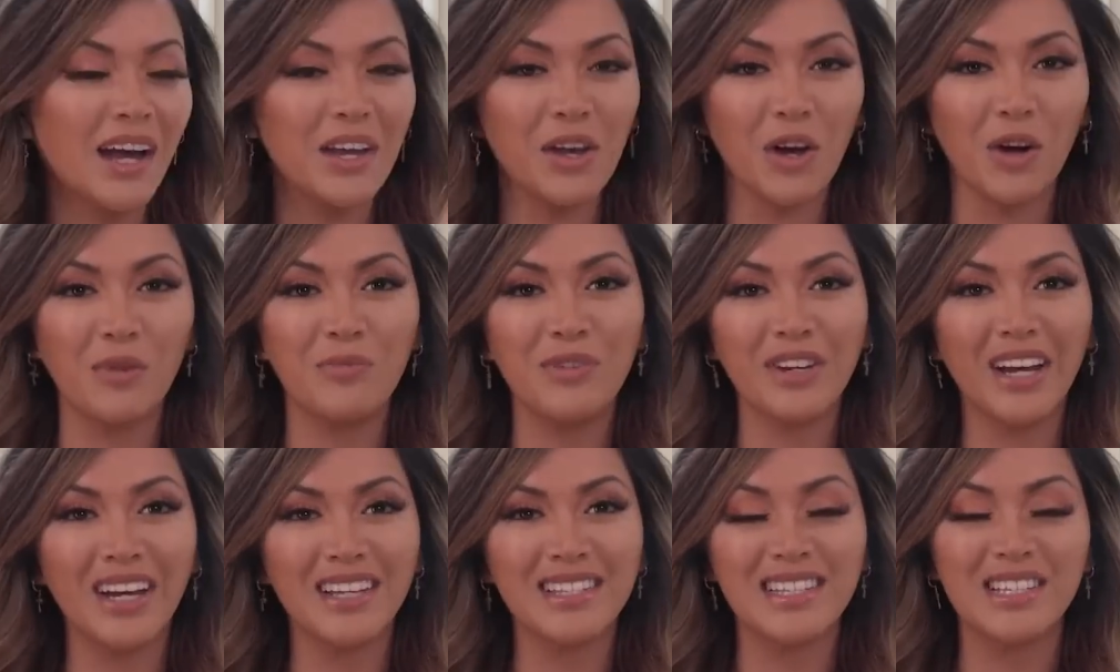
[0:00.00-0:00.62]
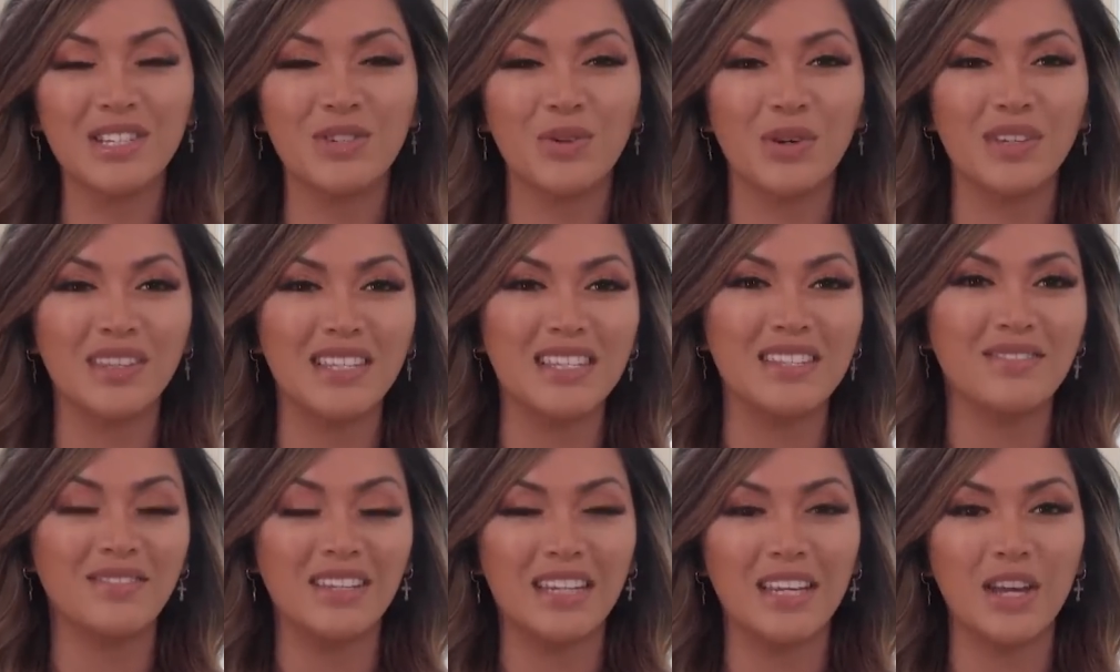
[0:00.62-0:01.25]
I hope you guys enjoyed
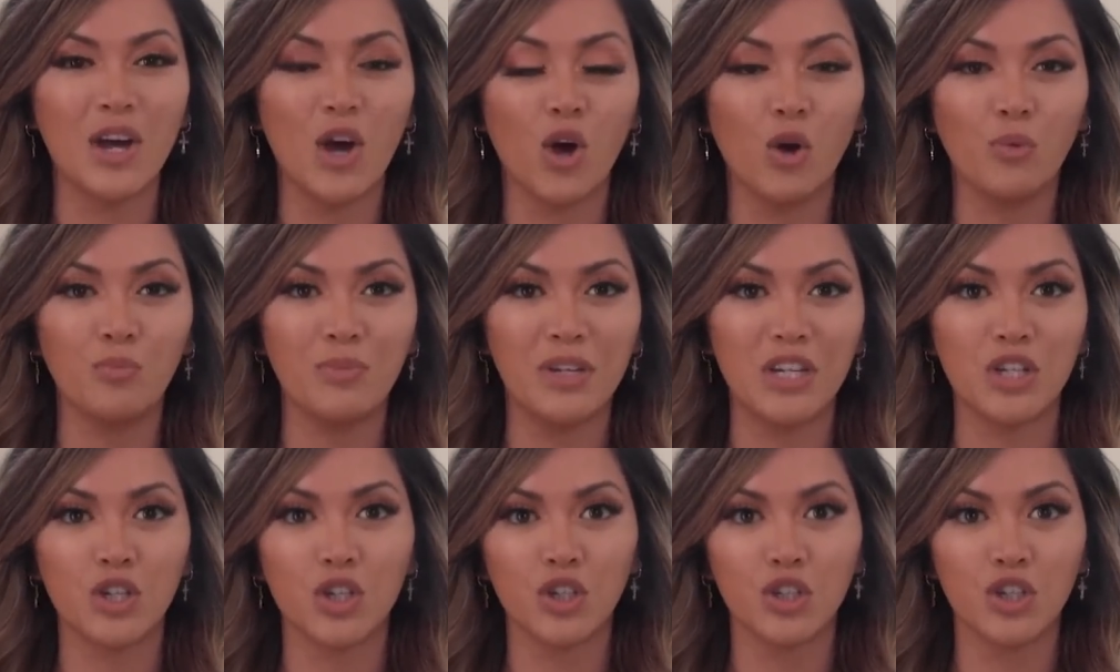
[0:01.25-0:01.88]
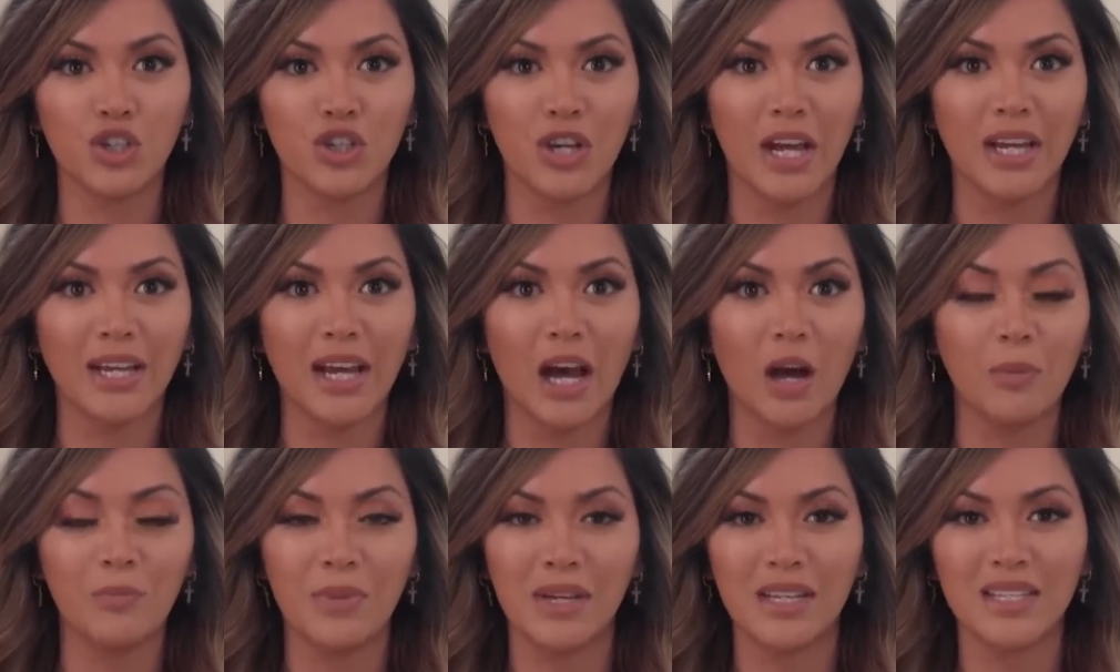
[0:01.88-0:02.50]
this video. Be sure to check
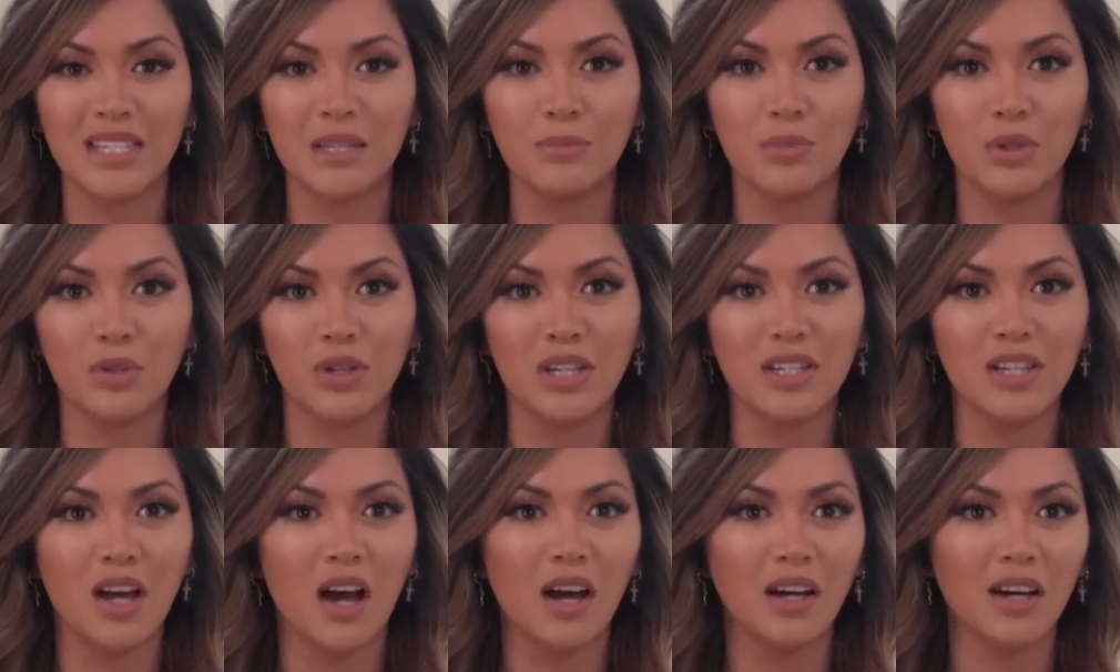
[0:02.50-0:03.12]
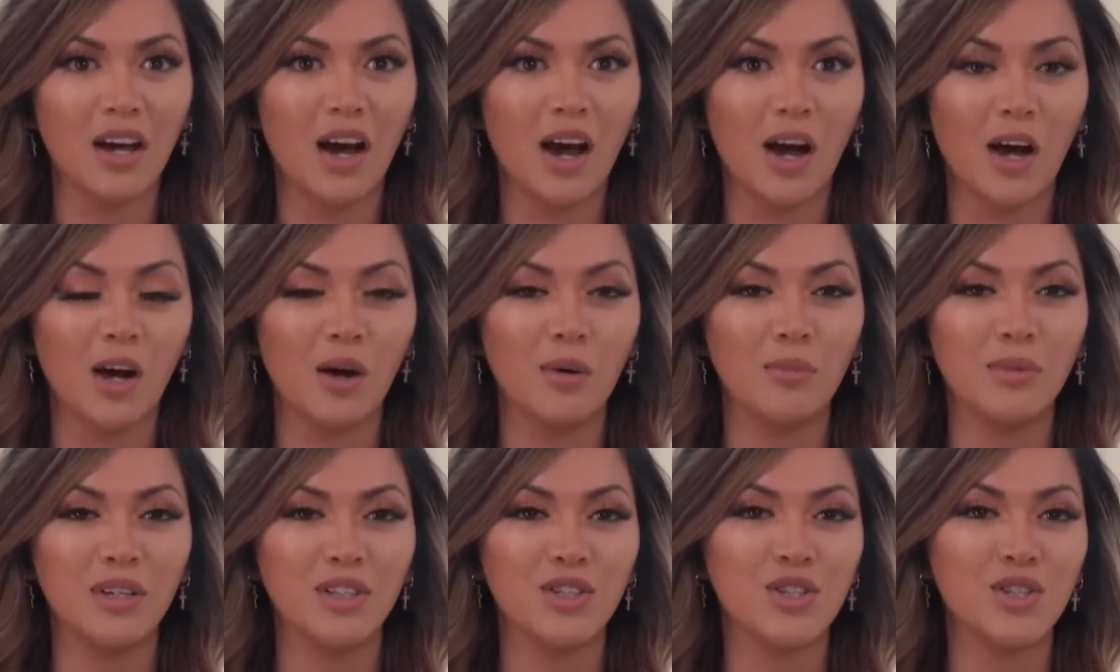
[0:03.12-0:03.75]
out
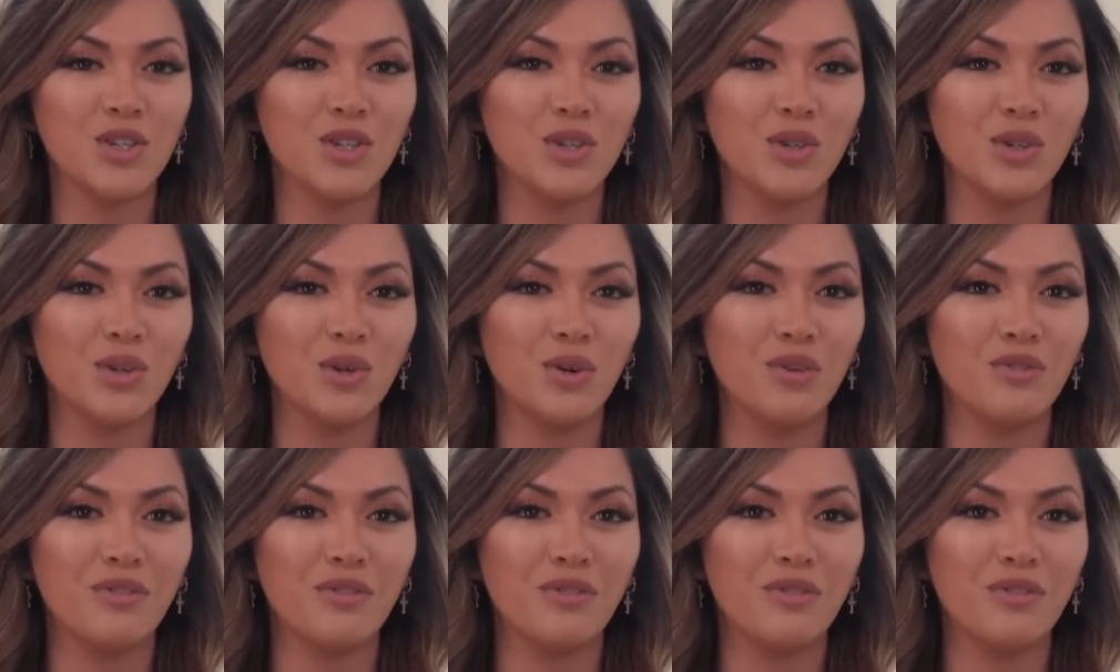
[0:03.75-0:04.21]
pixibeauty.com to